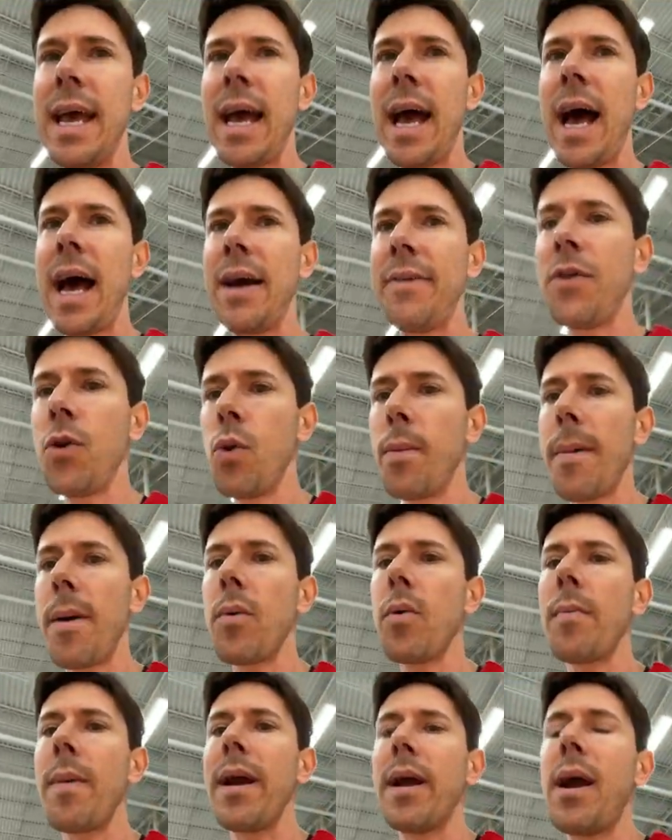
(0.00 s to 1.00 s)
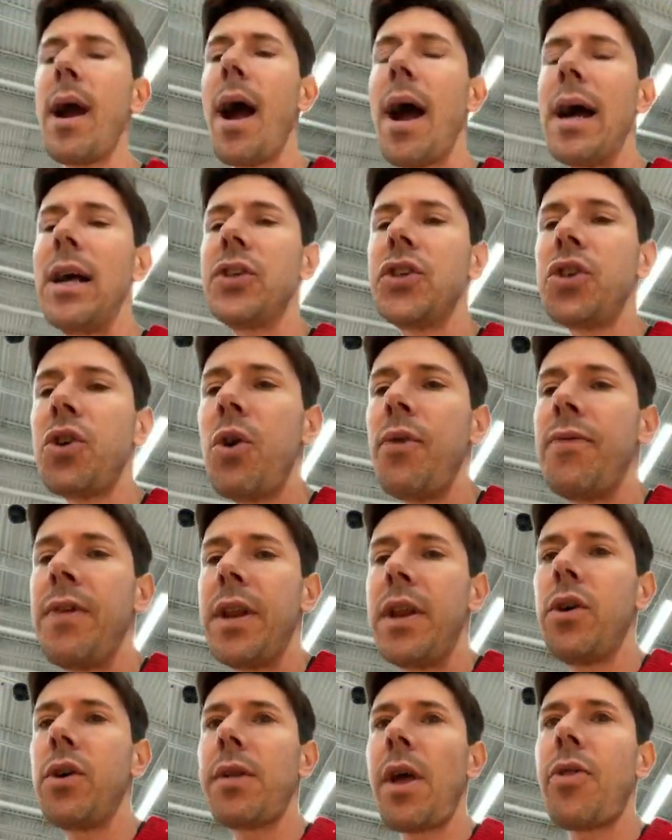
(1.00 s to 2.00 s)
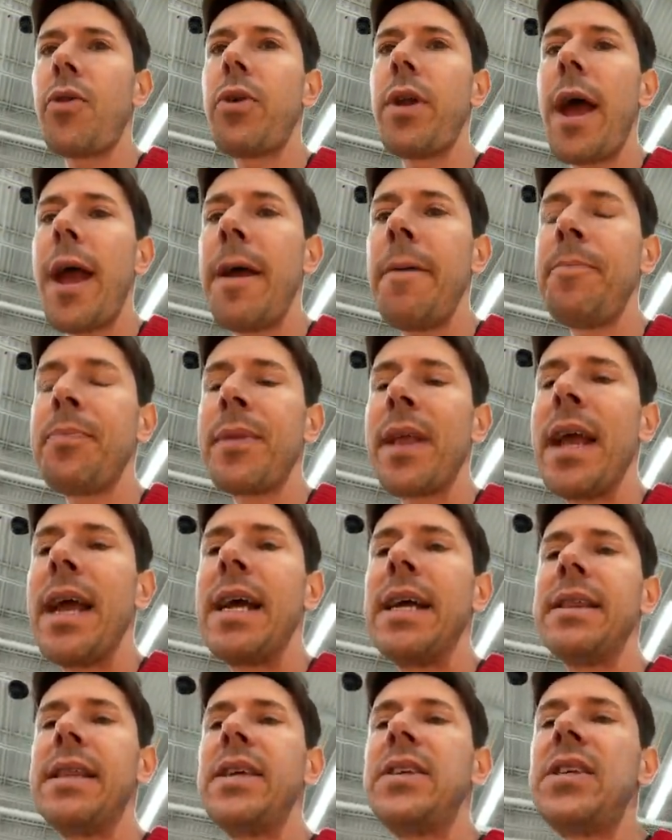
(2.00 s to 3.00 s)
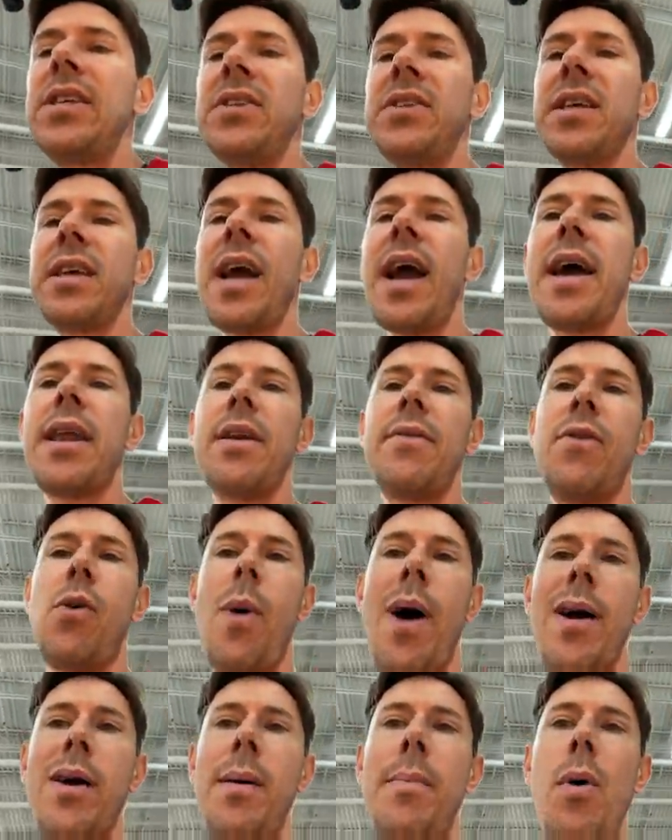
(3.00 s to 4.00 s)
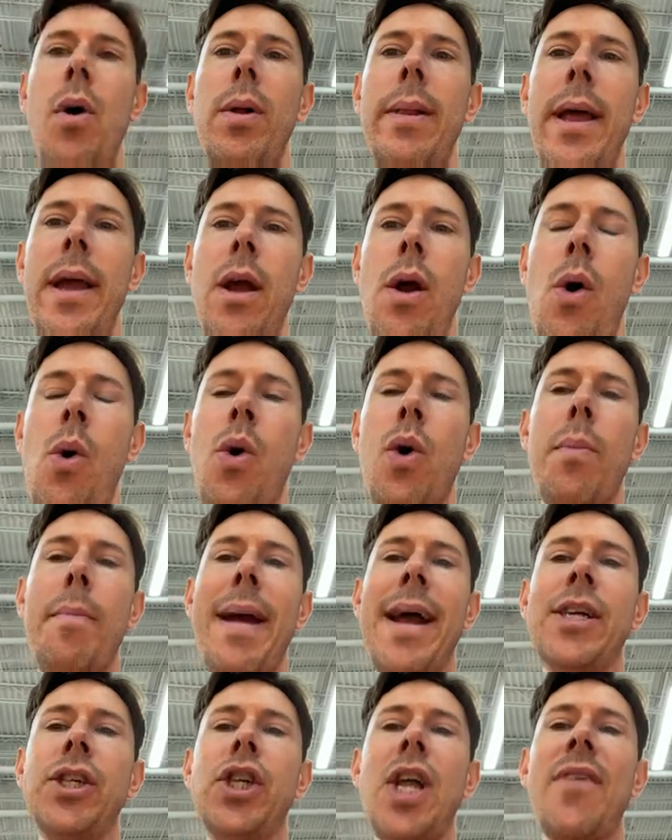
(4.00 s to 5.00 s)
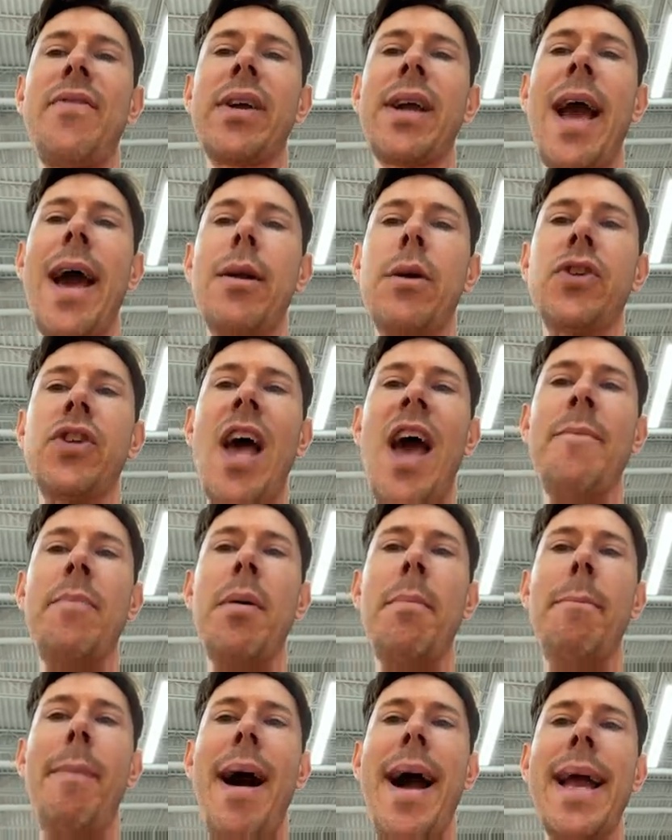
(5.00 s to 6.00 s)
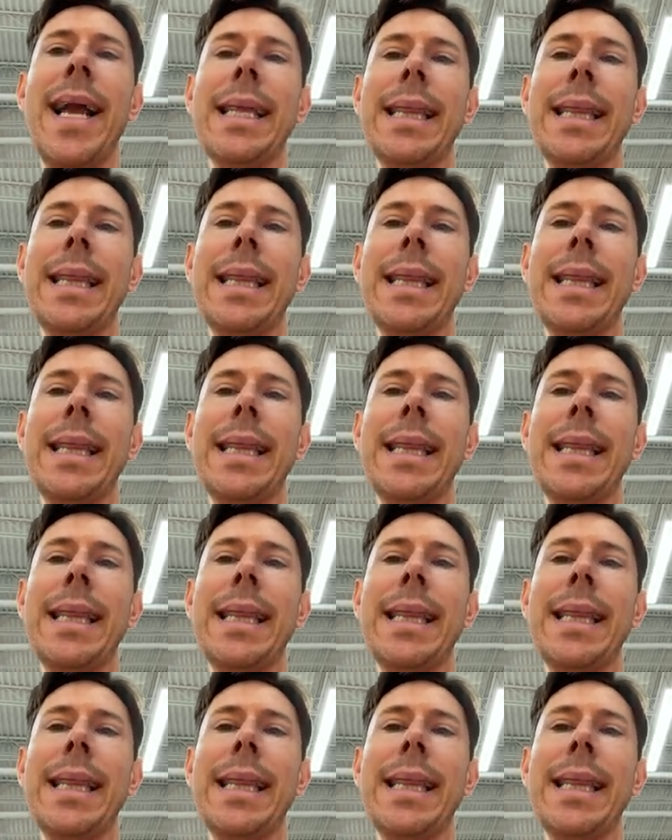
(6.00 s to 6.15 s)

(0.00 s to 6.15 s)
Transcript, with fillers: Uh, if you remember my Costco video the other day, this is the kind of guacamole or mashed avocados I've been buying